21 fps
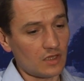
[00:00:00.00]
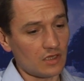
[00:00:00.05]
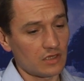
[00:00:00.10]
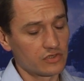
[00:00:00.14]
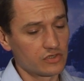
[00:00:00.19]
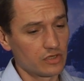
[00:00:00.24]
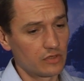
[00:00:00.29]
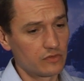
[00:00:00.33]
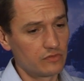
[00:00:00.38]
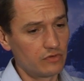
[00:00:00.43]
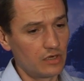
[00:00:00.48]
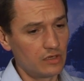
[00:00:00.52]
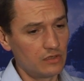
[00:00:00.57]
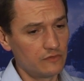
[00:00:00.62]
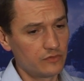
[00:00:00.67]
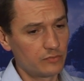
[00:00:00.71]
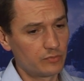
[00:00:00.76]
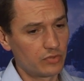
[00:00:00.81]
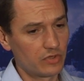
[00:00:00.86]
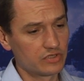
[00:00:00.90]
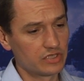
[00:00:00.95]
So the role of
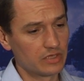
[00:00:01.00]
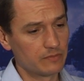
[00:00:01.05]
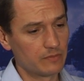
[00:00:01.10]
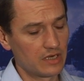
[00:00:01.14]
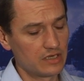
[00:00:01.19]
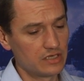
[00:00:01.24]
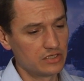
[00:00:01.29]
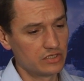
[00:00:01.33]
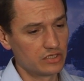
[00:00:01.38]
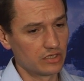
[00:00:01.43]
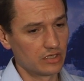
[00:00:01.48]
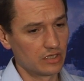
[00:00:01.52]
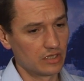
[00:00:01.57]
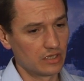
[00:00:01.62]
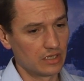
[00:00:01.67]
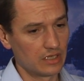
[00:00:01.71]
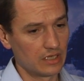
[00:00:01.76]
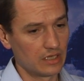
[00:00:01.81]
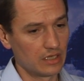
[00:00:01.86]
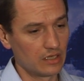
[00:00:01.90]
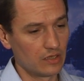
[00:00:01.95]
a project manager
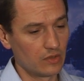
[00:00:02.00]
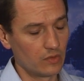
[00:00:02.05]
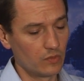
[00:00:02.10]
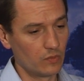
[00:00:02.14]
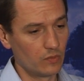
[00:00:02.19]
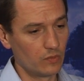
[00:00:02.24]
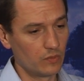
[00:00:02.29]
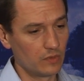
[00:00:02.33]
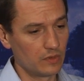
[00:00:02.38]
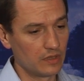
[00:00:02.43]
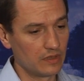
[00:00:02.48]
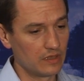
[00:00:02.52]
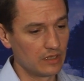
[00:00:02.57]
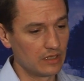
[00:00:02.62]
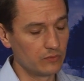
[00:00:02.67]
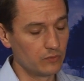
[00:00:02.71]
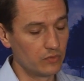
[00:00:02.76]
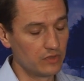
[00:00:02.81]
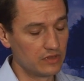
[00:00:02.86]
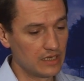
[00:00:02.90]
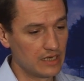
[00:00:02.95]

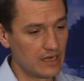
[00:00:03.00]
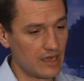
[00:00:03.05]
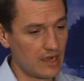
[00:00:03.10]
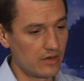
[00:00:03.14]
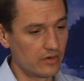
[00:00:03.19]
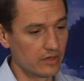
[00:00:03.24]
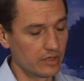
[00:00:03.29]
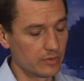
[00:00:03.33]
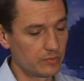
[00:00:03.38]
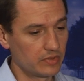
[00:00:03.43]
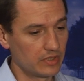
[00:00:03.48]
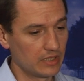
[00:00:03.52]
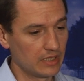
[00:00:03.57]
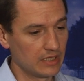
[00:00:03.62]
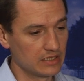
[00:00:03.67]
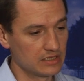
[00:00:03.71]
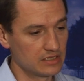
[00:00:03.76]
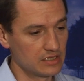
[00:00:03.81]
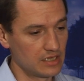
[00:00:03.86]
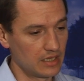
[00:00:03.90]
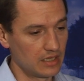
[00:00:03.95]
within ARUP
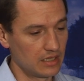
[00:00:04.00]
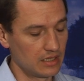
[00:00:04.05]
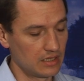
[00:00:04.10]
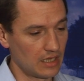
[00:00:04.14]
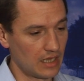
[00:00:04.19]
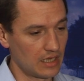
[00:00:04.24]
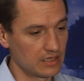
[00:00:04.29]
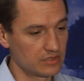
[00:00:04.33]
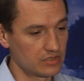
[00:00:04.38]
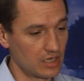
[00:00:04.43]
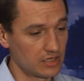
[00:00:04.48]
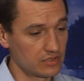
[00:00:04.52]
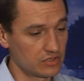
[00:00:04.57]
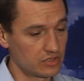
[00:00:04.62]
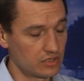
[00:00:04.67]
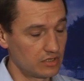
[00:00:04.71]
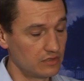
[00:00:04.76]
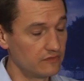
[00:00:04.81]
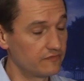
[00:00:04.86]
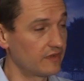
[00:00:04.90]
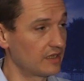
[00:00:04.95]
has
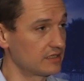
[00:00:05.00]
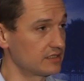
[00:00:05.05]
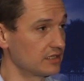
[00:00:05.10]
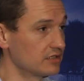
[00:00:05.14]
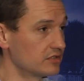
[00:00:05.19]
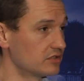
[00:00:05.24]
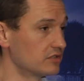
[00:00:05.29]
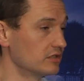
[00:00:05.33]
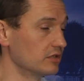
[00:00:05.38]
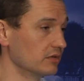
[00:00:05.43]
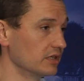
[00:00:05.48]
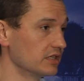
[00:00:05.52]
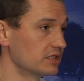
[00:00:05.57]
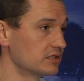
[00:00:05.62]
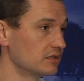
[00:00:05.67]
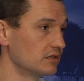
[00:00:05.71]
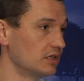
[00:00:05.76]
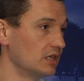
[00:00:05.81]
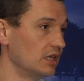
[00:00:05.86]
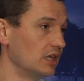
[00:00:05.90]
two facets to it.